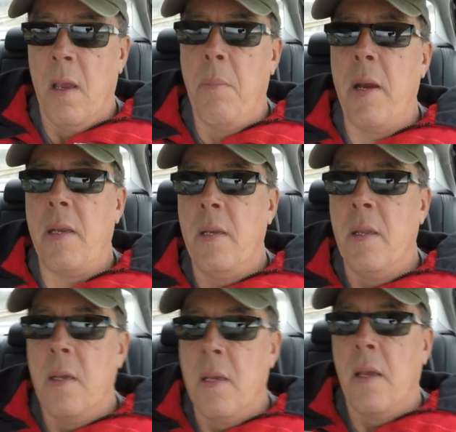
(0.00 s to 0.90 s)
but
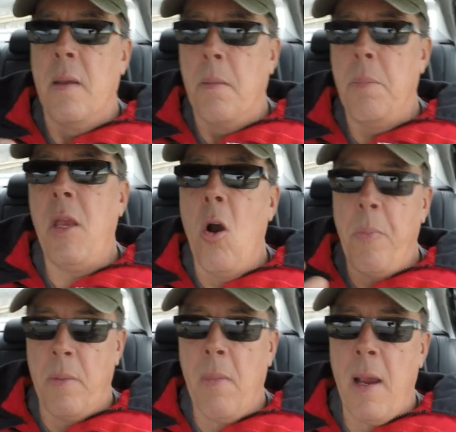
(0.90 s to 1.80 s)
be
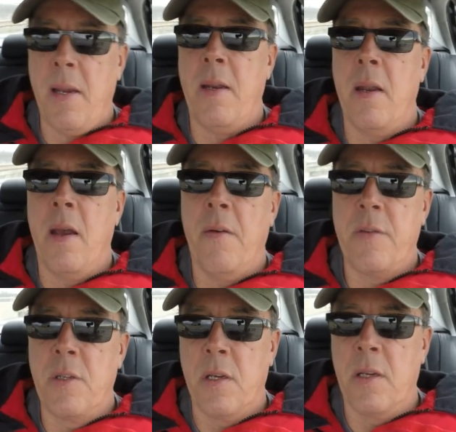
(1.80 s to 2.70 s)
open-minded enough
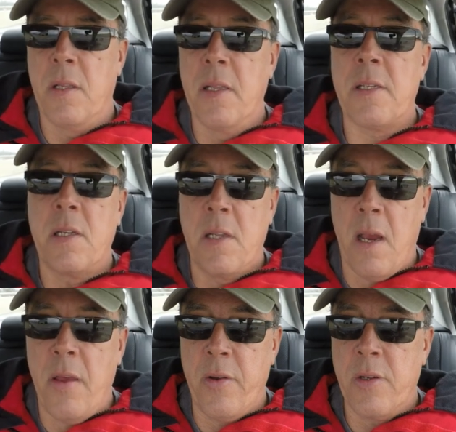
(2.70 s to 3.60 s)
to listen to
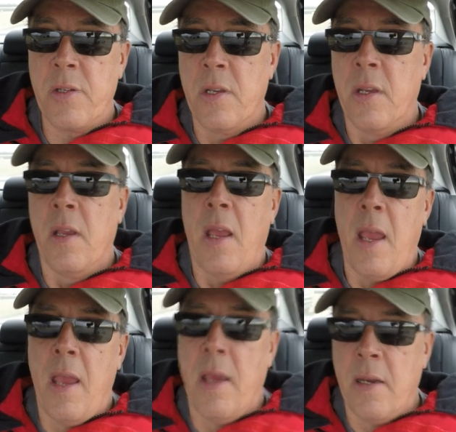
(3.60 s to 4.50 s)
others
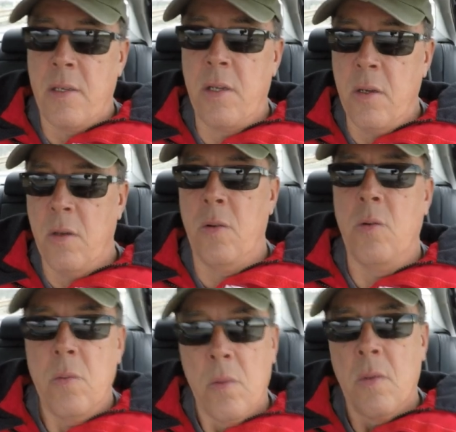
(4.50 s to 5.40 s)
and to
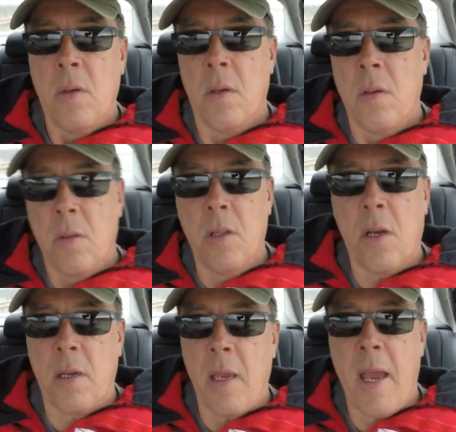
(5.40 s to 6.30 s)
look
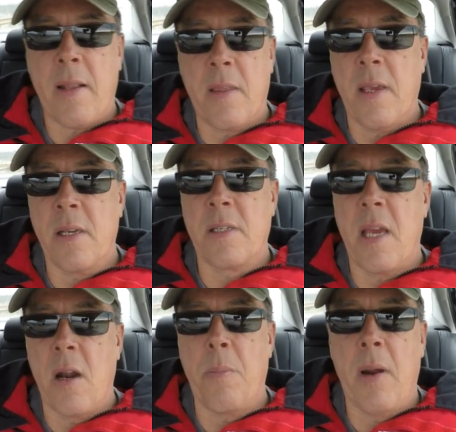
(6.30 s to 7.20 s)
at things that
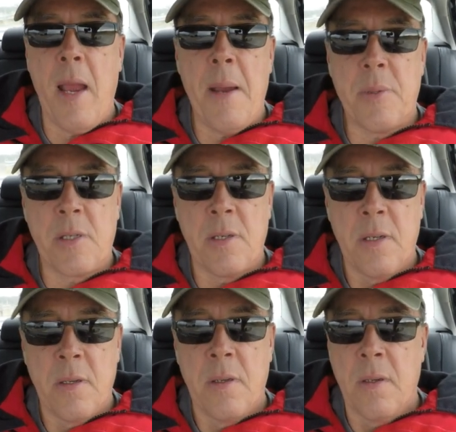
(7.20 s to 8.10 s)
are perhaps
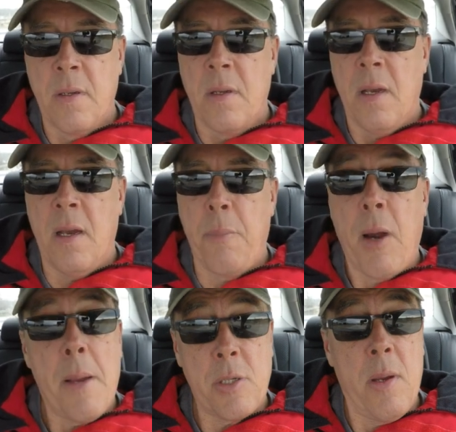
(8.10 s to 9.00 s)

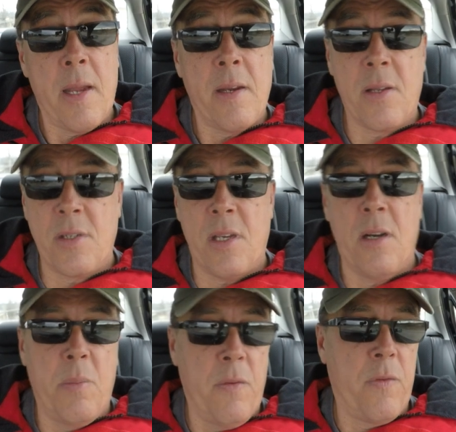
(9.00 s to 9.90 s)
you hadn't considered
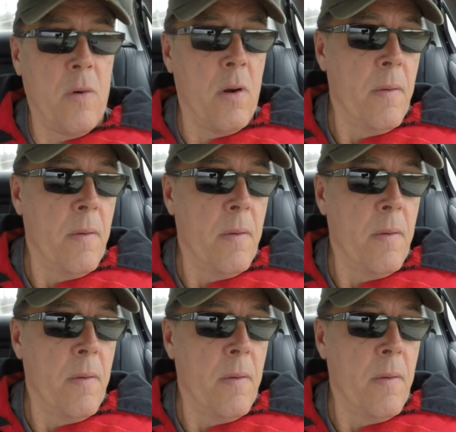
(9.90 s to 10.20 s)
before.